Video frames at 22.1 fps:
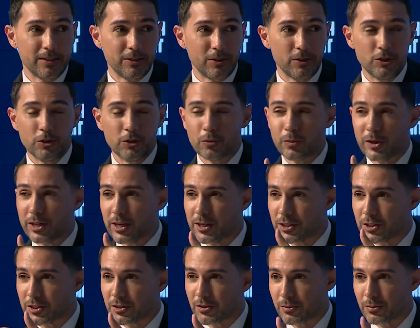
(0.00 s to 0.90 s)
could you run
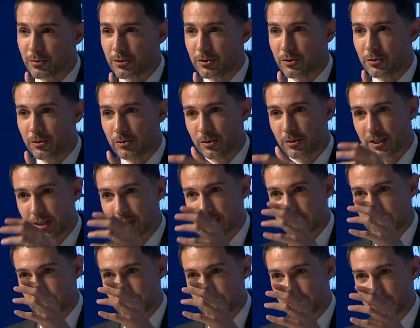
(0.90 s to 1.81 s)
us through
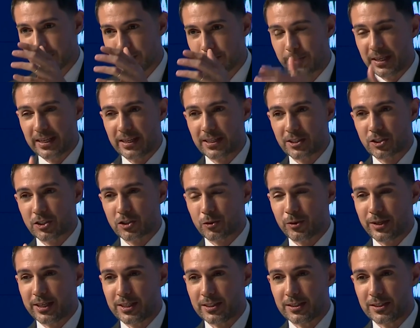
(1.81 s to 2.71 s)
sort of the biggest
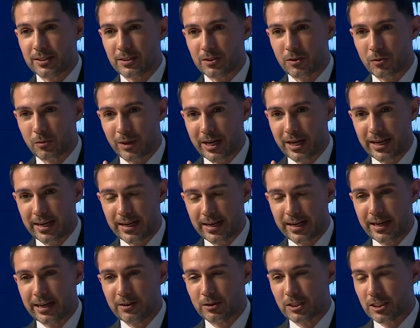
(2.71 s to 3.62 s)
trend right
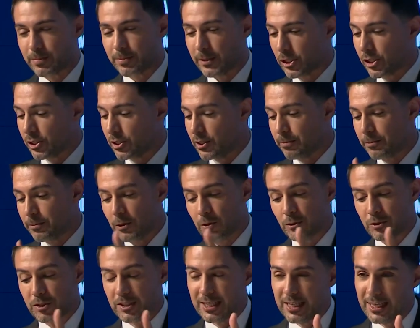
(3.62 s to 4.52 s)
now, especially
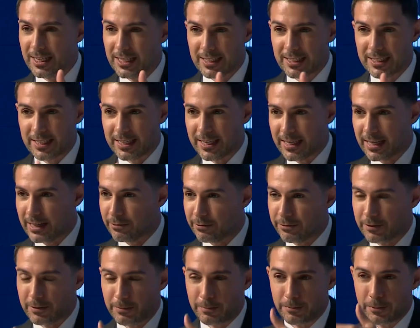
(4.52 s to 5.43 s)
post-ETF and